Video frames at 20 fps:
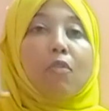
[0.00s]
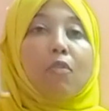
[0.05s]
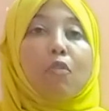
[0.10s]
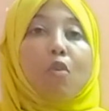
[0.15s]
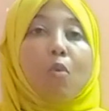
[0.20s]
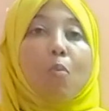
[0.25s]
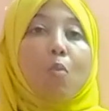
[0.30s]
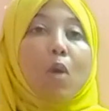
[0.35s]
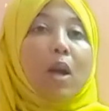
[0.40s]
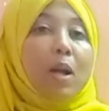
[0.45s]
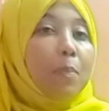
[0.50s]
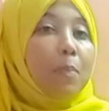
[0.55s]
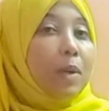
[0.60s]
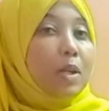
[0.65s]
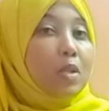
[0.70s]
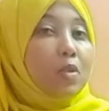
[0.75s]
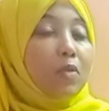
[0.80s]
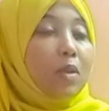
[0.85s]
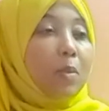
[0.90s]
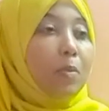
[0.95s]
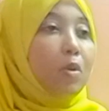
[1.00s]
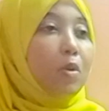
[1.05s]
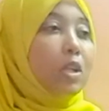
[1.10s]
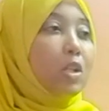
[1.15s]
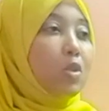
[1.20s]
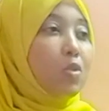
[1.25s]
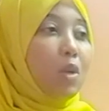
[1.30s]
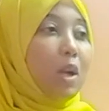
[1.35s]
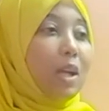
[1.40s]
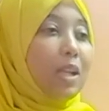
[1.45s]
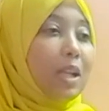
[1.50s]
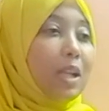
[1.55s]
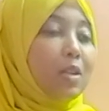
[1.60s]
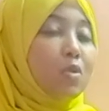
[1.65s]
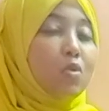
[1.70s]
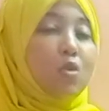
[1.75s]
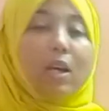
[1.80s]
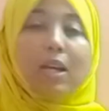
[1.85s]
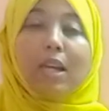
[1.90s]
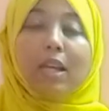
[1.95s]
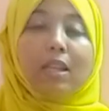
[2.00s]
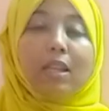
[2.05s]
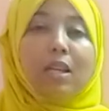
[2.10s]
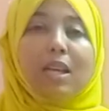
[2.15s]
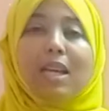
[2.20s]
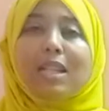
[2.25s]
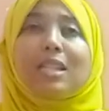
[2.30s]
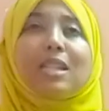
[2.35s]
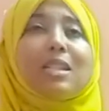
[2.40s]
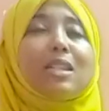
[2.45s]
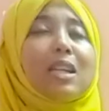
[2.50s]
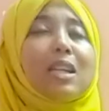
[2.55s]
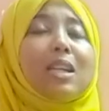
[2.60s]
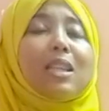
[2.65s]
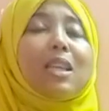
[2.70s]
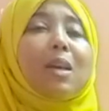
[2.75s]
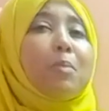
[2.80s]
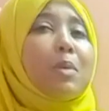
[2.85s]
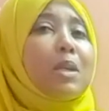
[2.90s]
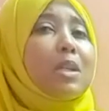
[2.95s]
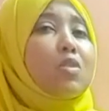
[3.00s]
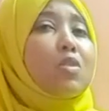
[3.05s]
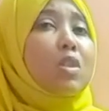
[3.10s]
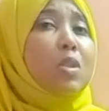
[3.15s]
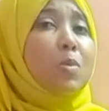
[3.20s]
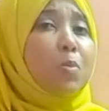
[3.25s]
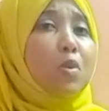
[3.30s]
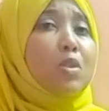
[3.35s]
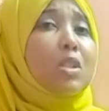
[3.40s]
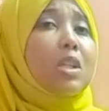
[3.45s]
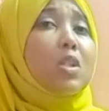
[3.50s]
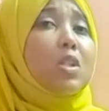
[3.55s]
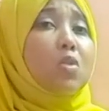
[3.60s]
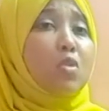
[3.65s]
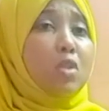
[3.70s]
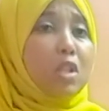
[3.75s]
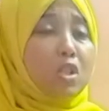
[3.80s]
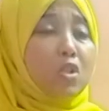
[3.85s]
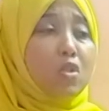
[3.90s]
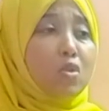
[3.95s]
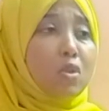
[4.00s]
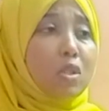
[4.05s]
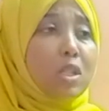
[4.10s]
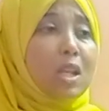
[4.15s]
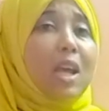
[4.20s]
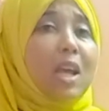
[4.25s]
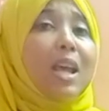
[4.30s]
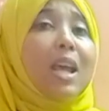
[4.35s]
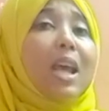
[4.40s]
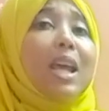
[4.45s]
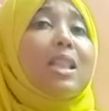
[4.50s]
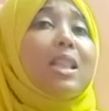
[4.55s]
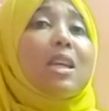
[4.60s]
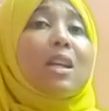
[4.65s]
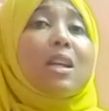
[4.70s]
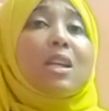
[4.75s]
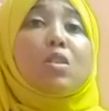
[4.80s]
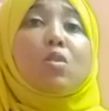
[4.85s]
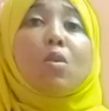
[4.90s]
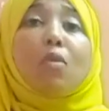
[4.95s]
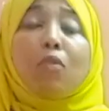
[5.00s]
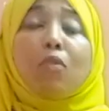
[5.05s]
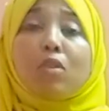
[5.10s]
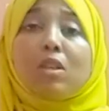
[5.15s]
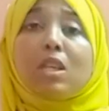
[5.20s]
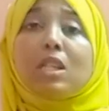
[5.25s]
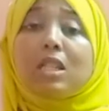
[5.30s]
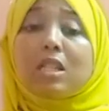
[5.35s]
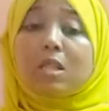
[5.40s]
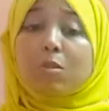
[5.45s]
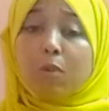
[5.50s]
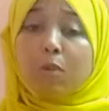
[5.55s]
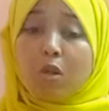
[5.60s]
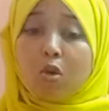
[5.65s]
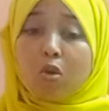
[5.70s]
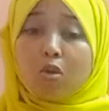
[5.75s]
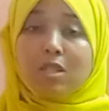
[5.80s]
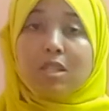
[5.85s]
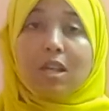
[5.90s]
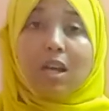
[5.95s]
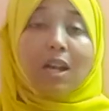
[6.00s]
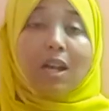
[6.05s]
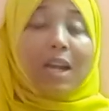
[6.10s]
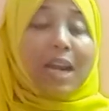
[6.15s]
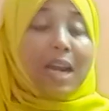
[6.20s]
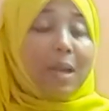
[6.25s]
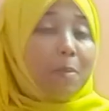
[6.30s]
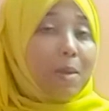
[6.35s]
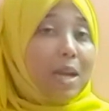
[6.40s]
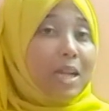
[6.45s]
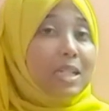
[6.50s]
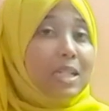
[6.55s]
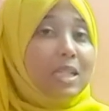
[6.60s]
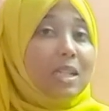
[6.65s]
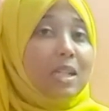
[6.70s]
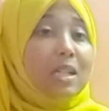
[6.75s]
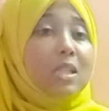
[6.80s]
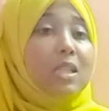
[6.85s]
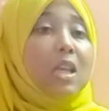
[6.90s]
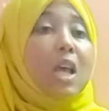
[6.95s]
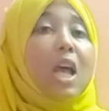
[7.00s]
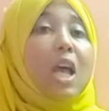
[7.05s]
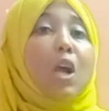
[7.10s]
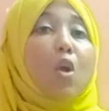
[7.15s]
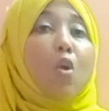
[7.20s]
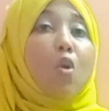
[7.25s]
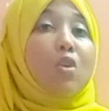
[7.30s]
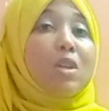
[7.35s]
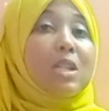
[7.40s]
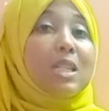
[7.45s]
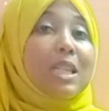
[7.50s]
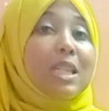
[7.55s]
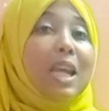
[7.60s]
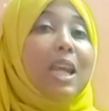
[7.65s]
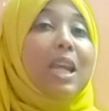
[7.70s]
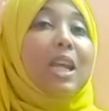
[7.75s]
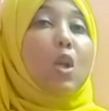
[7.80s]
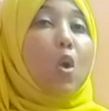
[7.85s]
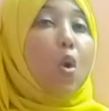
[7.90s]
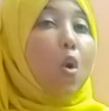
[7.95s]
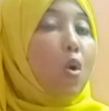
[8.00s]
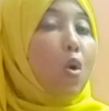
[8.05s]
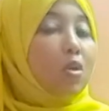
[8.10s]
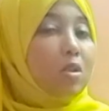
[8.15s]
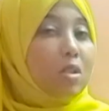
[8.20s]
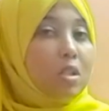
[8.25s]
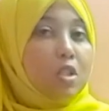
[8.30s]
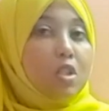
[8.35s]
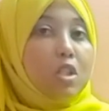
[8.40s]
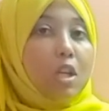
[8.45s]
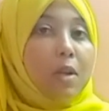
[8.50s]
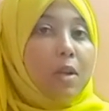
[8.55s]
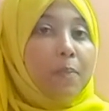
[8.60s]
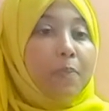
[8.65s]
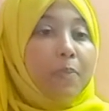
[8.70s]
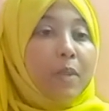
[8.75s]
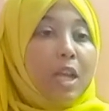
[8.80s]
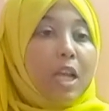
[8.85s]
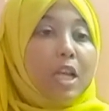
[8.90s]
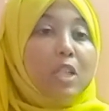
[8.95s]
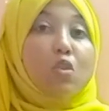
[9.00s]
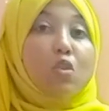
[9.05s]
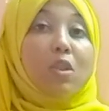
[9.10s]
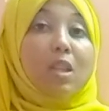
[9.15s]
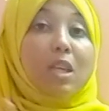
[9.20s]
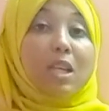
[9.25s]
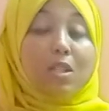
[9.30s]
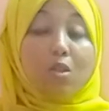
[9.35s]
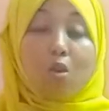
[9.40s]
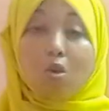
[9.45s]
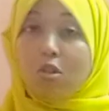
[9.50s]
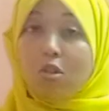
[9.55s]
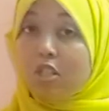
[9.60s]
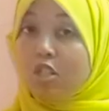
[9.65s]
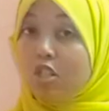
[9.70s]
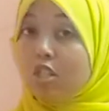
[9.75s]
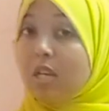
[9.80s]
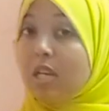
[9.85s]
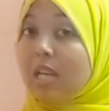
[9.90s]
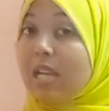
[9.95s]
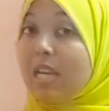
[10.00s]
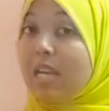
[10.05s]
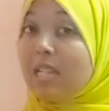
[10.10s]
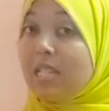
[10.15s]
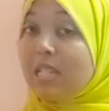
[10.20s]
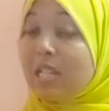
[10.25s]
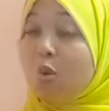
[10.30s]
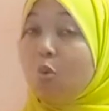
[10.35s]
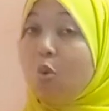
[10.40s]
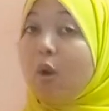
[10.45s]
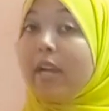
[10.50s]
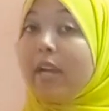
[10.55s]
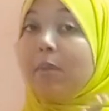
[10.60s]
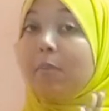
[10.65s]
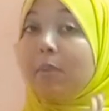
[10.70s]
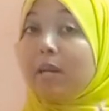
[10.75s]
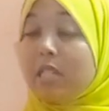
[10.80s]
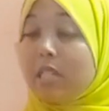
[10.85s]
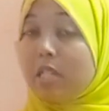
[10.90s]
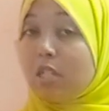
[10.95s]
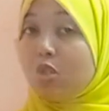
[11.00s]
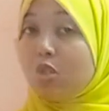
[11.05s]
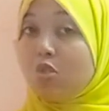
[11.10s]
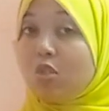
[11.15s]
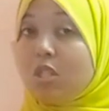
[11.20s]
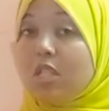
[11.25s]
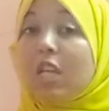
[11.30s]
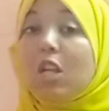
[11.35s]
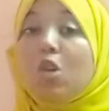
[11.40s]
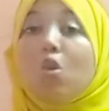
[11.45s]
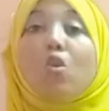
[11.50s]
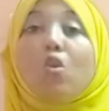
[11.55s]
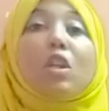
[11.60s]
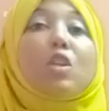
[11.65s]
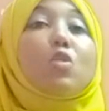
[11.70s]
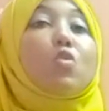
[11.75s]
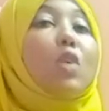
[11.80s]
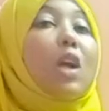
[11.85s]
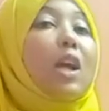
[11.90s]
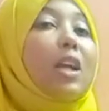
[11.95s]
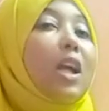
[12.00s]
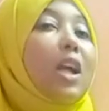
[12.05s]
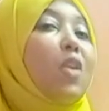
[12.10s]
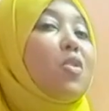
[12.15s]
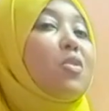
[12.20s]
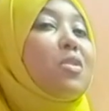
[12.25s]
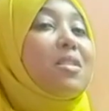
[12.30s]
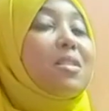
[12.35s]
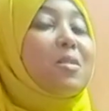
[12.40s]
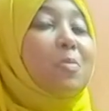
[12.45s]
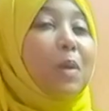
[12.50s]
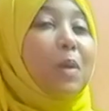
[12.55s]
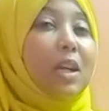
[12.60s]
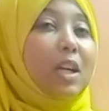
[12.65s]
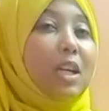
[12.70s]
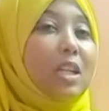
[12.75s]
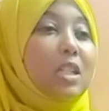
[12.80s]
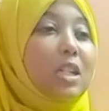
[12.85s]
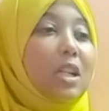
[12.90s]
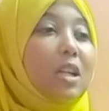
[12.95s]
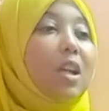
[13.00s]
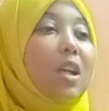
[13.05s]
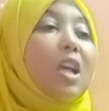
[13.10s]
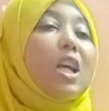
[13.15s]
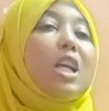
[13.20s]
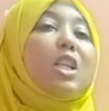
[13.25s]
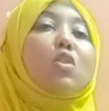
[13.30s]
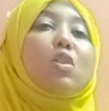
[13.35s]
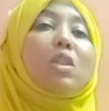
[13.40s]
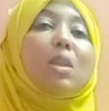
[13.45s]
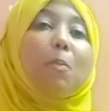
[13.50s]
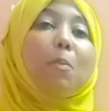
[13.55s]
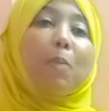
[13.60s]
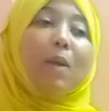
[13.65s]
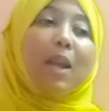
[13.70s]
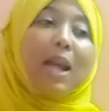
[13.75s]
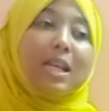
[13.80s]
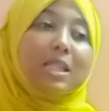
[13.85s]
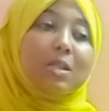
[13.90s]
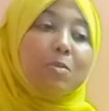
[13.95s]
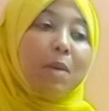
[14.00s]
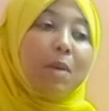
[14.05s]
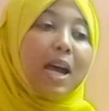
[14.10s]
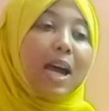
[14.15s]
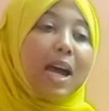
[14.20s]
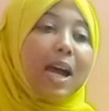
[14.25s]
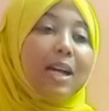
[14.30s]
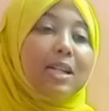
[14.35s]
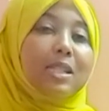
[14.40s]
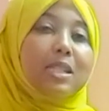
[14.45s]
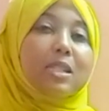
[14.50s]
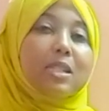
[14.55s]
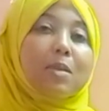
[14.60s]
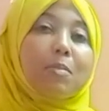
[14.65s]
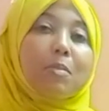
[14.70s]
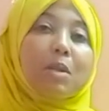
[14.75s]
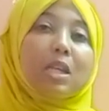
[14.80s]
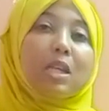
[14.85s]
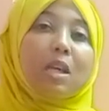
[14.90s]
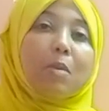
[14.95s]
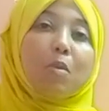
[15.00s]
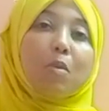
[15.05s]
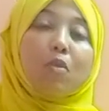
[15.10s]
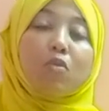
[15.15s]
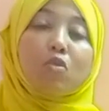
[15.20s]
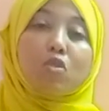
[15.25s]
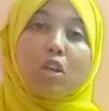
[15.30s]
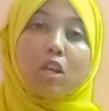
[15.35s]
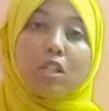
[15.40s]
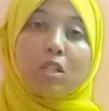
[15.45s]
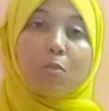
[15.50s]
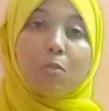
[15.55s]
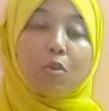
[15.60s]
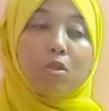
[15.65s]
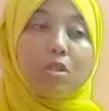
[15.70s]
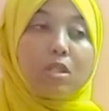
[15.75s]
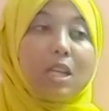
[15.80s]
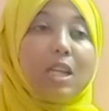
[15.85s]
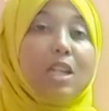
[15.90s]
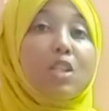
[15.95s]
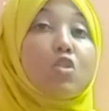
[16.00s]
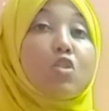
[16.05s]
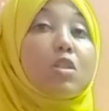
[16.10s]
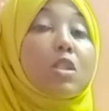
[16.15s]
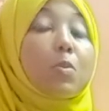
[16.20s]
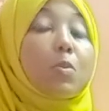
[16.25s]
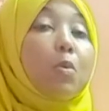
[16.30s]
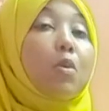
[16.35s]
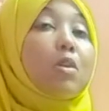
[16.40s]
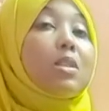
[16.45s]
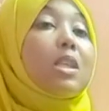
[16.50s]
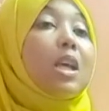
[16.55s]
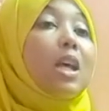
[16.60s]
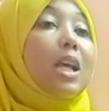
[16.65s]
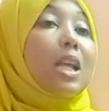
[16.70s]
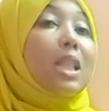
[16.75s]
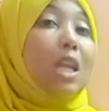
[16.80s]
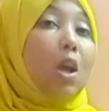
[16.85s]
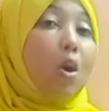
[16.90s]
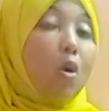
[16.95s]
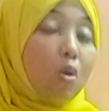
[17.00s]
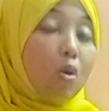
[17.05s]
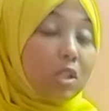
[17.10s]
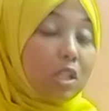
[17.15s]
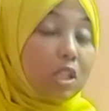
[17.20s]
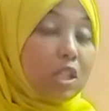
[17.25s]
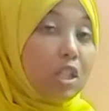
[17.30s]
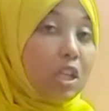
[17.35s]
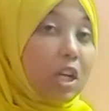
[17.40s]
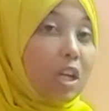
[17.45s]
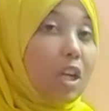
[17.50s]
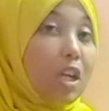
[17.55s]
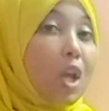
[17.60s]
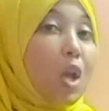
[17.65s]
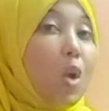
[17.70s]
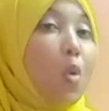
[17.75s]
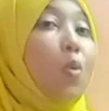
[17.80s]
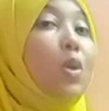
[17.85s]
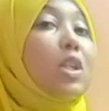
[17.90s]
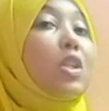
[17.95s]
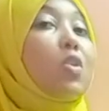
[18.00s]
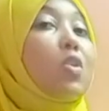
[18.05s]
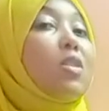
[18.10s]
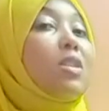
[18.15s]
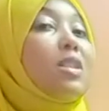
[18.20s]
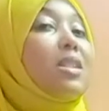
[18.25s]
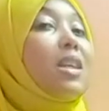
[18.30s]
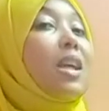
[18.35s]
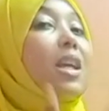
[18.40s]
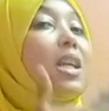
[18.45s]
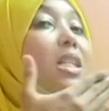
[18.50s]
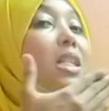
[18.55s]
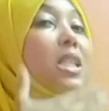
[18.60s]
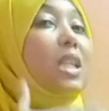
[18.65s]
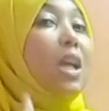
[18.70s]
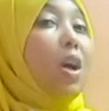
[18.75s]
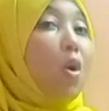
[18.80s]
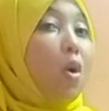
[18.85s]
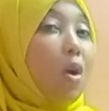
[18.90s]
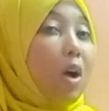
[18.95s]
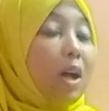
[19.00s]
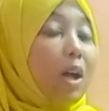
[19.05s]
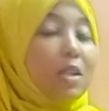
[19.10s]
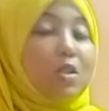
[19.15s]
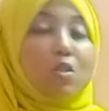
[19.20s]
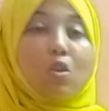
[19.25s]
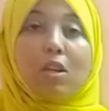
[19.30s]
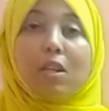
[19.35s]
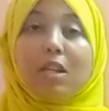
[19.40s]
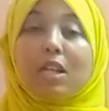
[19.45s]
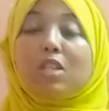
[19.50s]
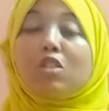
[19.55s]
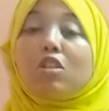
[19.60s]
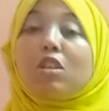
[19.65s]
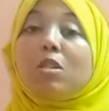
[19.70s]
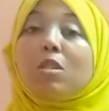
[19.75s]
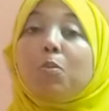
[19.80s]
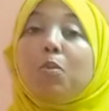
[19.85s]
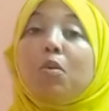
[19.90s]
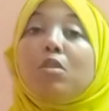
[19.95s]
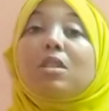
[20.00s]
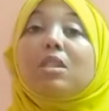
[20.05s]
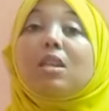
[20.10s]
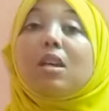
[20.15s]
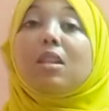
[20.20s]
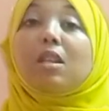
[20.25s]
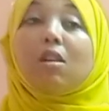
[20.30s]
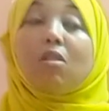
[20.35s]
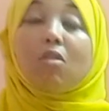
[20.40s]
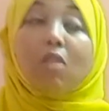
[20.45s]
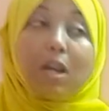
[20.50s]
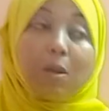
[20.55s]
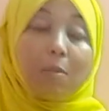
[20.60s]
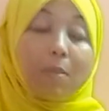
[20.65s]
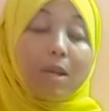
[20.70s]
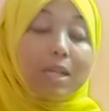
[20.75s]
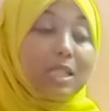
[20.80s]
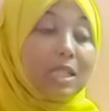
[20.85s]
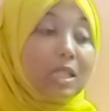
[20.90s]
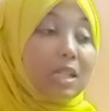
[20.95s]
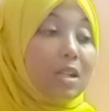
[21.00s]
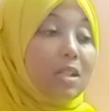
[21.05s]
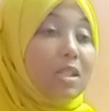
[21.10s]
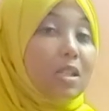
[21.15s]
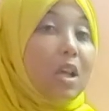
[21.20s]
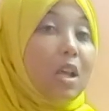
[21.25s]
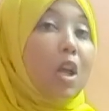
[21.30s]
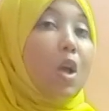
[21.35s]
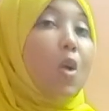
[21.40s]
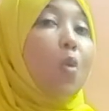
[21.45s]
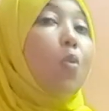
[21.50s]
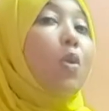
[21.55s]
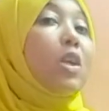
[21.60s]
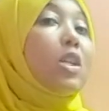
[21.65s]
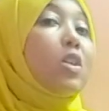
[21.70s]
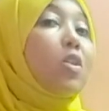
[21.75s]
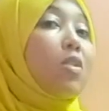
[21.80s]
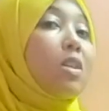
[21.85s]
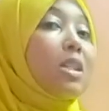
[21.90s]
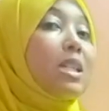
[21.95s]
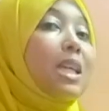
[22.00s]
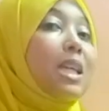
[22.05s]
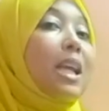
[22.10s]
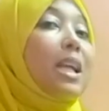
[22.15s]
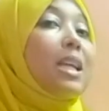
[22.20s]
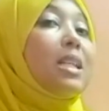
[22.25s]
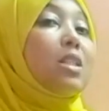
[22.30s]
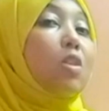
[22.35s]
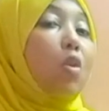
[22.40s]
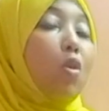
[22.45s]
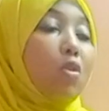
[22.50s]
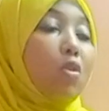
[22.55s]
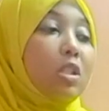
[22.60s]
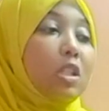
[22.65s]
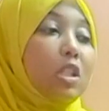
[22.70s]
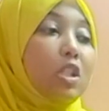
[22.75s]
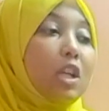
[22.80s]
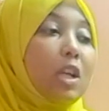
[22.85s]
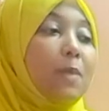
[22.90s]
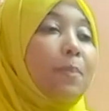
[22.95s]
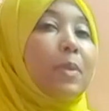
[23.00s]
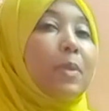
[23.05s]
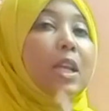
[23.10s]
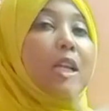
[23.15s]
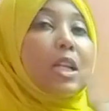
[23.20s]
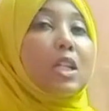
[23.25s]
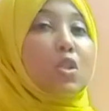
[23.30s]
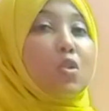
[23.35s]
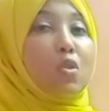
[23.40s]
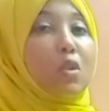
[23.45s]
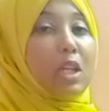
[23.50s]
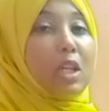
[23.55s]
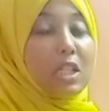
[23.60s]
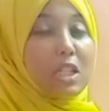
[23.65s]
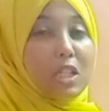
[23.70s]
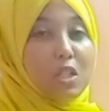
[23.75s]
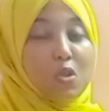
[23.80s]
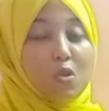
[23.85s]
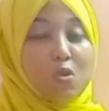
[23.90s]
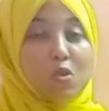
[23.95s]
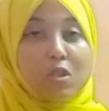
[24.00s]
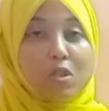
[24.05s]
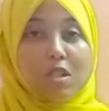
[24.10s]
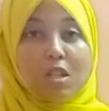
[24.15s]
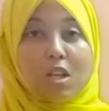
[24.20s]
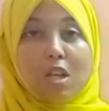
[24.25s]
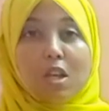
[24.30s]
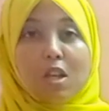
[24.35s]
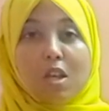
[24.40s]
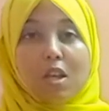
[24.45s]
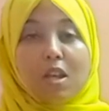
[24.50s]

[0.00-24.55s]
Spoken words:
from one part of the body to another. Essentially, they are being transported to tissues. And the reason for this is because red blood cells contain oxygen. So this oxygen is required by tissues in order to carry out respiration. So the plasma acts as a medium of transport. It transports the oxygen, which contains, it transports the red blood cells, which contains oxygen, to the tissues.